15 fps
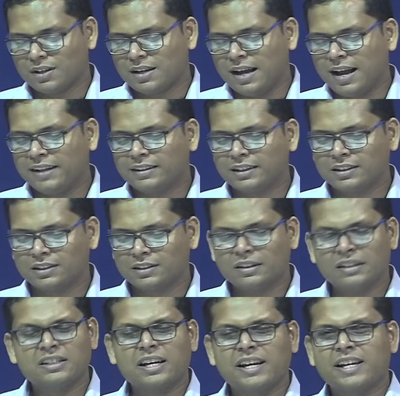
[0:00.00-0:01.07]
and this
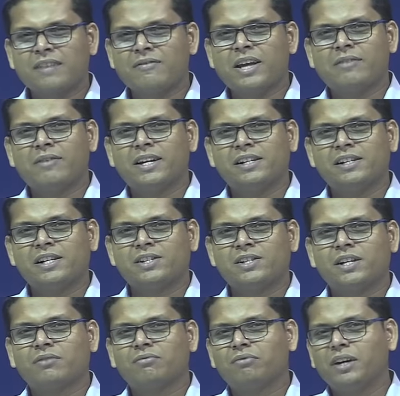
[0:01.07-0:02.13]
is again a very
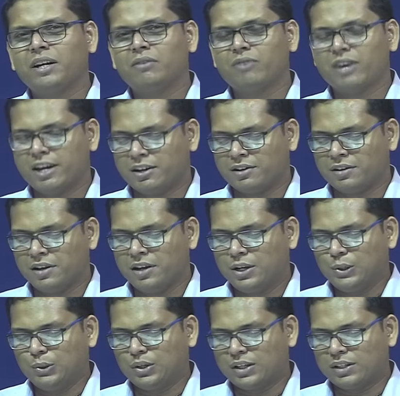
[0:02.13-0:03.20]
interesting field where
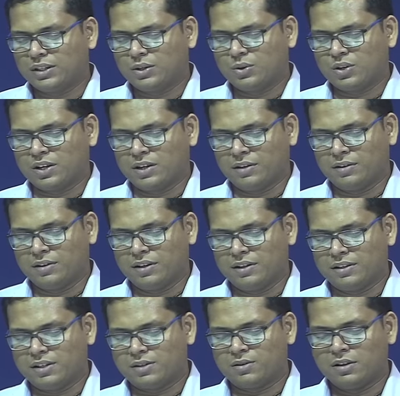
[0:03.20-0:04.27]
you can say, okay,
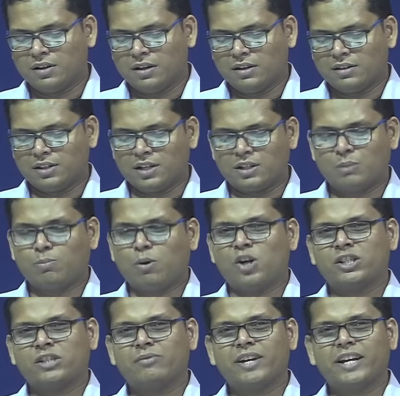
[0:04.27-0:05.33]
is it just
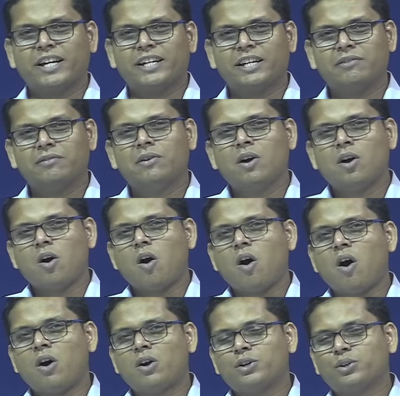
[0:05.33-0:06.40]
positive, negative,
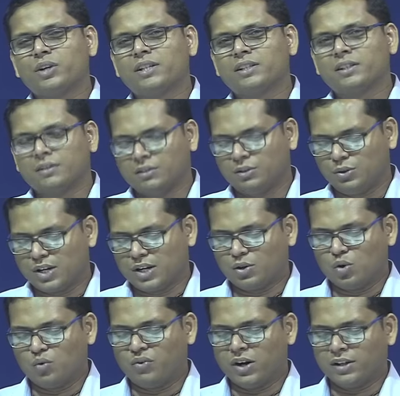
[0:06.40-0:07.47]
or you can
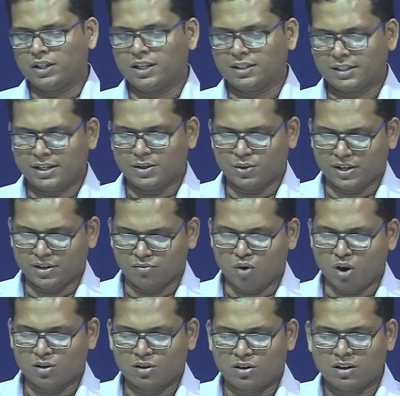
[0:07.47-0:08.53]
go further, say, okay,
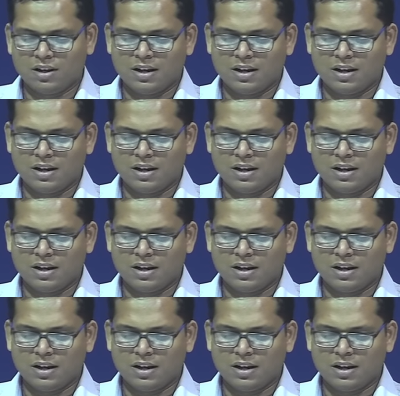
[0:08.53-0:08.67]
what